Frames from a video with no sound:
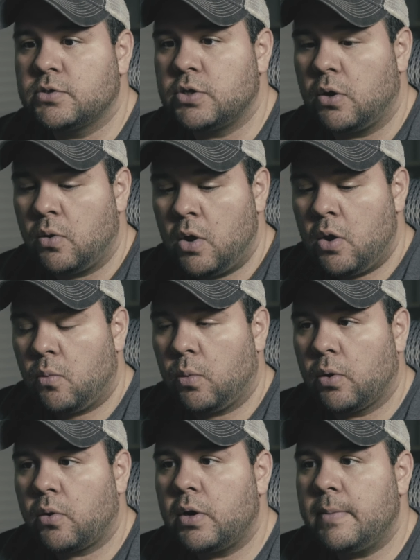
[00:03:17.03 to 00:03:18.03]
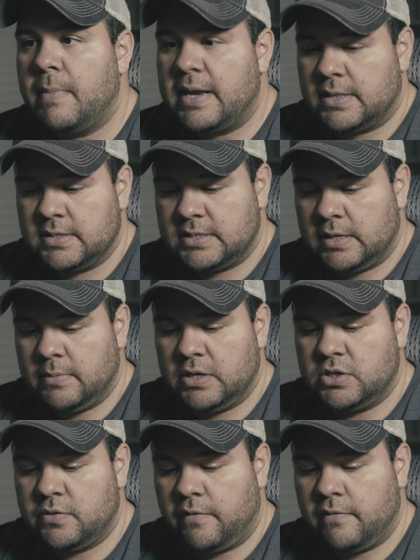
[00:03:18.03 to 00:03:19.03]
So we're going to make this
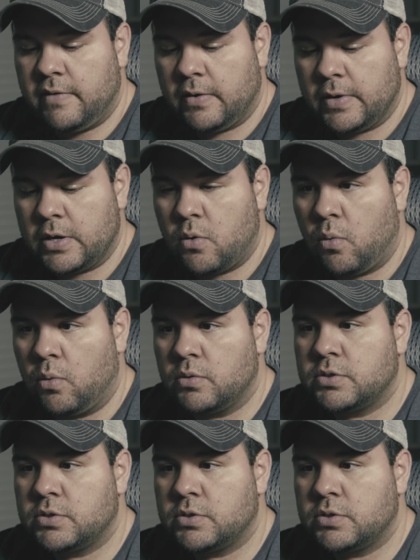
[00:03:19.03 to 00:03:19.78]
image very cool.